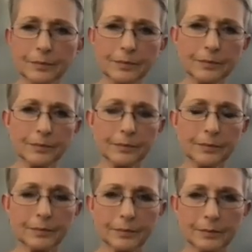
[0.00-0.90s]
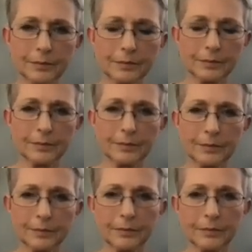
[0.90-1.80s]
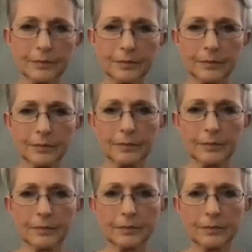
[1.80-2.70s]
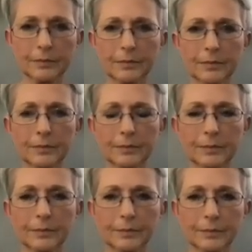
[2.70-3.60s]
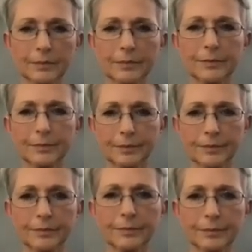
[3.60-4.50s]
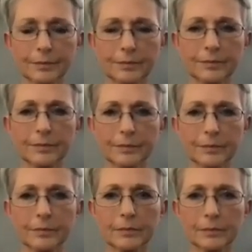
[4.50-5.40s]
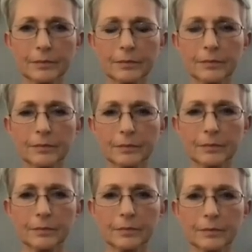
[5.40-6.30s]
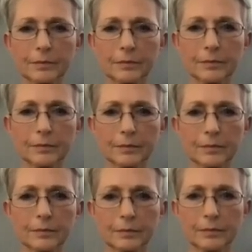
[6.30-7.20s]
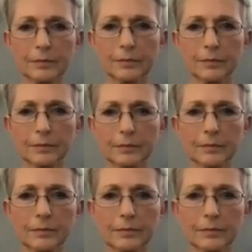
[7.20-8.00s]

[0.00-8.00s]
This person isn't speaking.